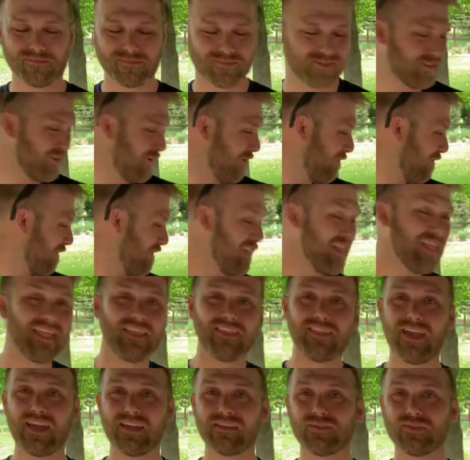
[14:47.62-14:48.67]
So
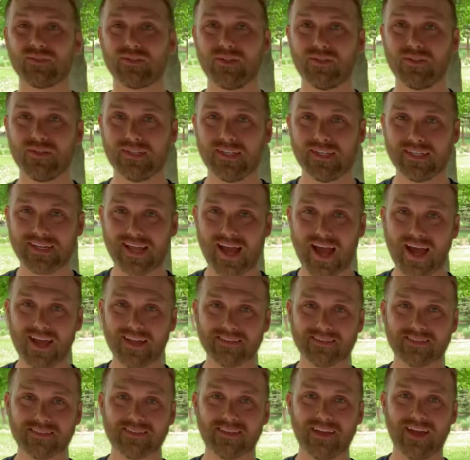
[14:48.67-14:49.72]
thanks for tuning in,
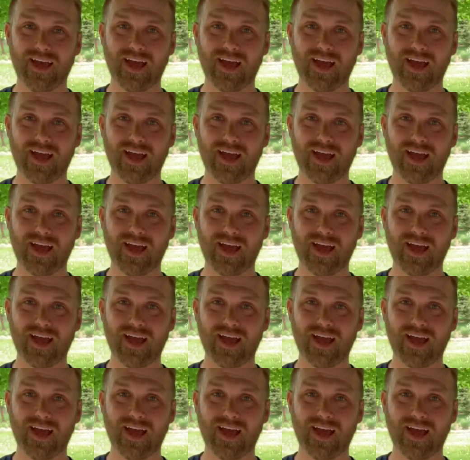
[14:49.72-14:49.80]
guys.